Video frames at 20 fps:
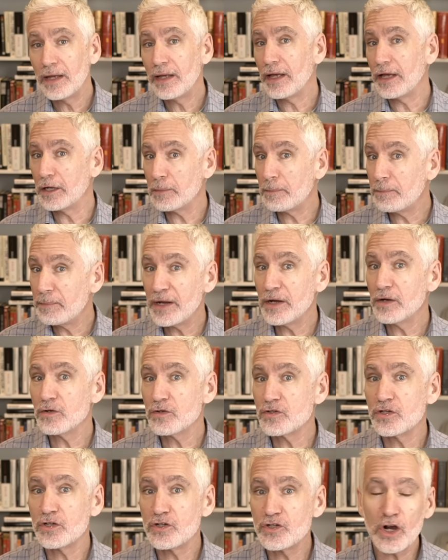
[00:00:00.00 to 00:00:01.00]
It appears
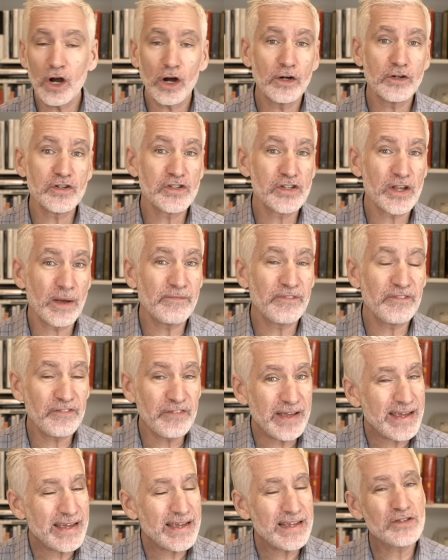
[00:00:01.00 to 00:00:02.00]
to charge some
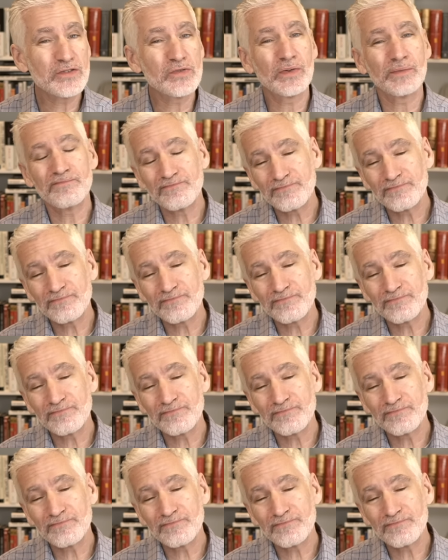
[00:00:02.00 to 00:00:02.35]
fees.